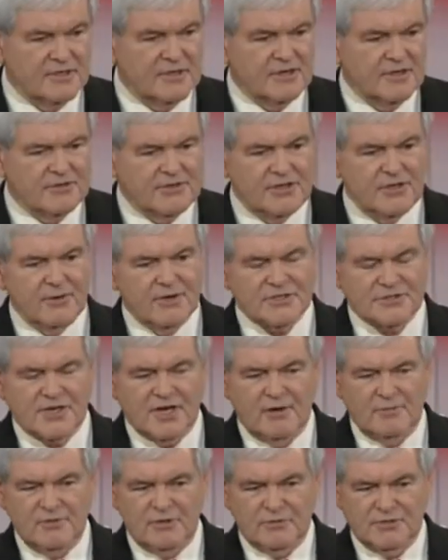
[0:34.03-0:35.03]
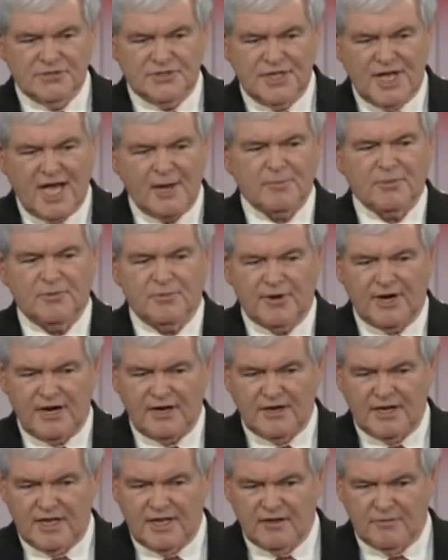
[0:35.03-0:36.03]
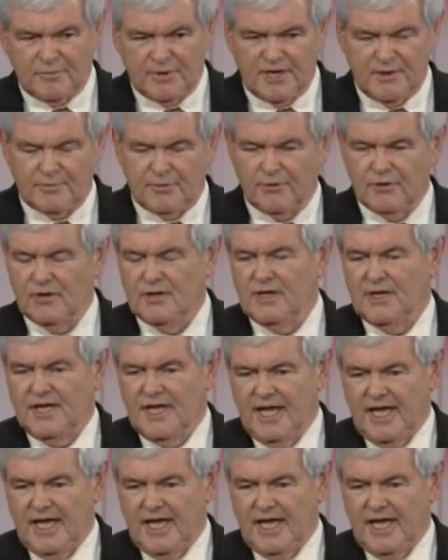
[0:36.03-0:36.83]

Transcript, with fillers: The U.S. government was not prepared to give people